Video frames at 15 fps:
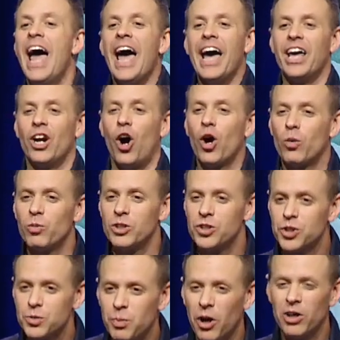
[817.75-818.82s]
and our
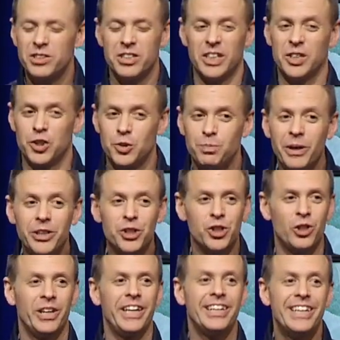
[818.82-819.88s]
response,
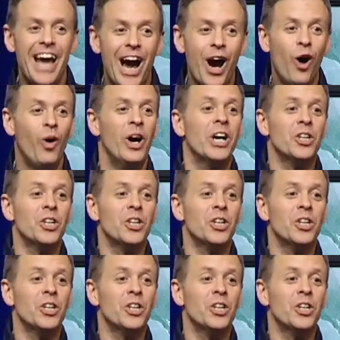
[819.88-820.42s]
especially now,